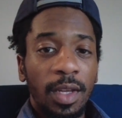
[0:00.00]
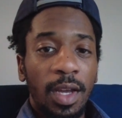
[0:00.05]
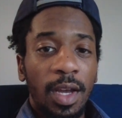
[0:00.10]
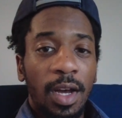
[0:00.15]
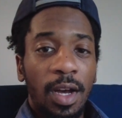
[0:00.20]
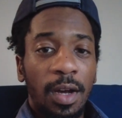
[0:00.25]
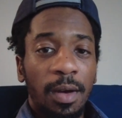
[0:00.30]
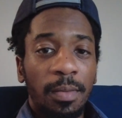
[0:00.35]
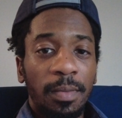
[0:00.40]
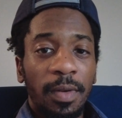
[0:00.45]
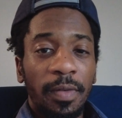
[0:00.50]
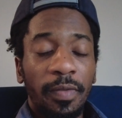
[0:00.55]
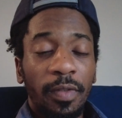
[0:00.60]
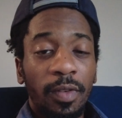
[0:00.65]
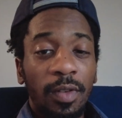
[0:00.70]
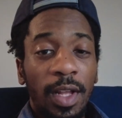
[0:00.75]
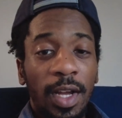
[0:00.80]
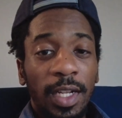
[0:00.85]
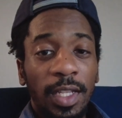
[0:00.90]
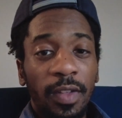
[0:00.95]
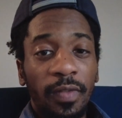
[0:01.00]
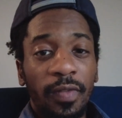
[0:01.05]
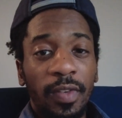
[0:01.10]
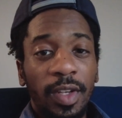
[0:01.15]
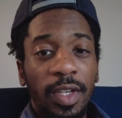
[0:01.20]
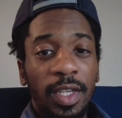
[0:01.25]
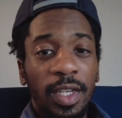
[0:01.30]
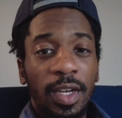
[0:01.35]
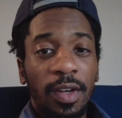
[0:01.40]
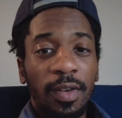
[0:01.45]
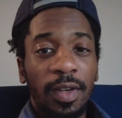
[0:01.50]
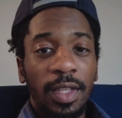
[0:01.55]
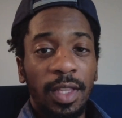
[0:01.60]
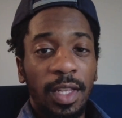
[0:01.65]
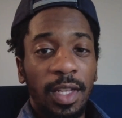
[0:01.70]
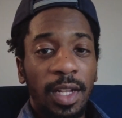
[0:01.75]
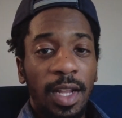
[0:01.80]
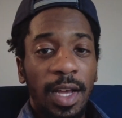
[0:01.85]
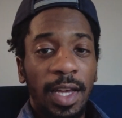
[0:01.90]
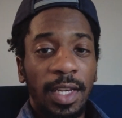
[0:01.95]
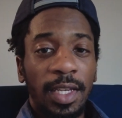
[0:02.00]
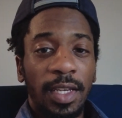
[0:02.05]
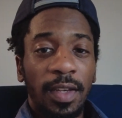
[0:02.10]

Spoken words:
If you liked the video, hit the like.